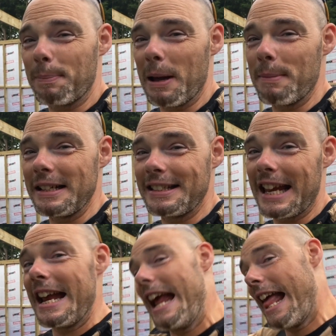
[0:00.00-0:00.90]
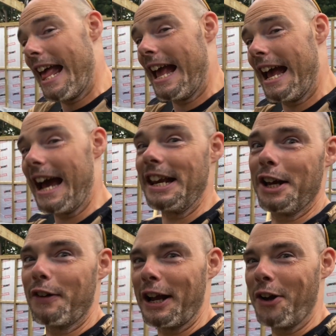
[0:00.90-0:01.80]
bit of mint tea and then
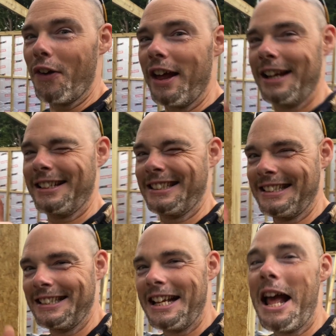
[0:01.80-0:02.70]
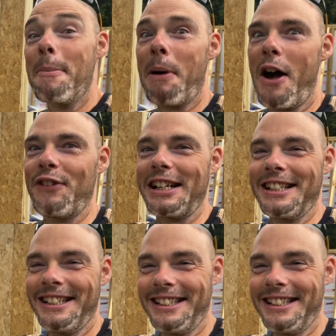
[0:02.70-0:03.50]
crack on. Perfect.